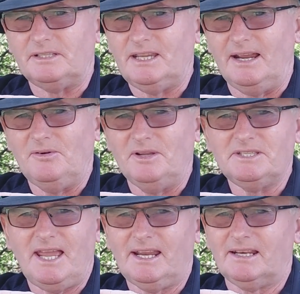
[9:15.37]
Young
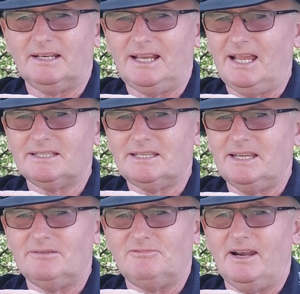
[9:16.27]
ones aren't
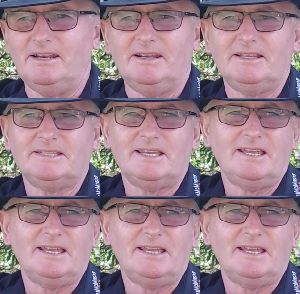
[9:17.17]
seen running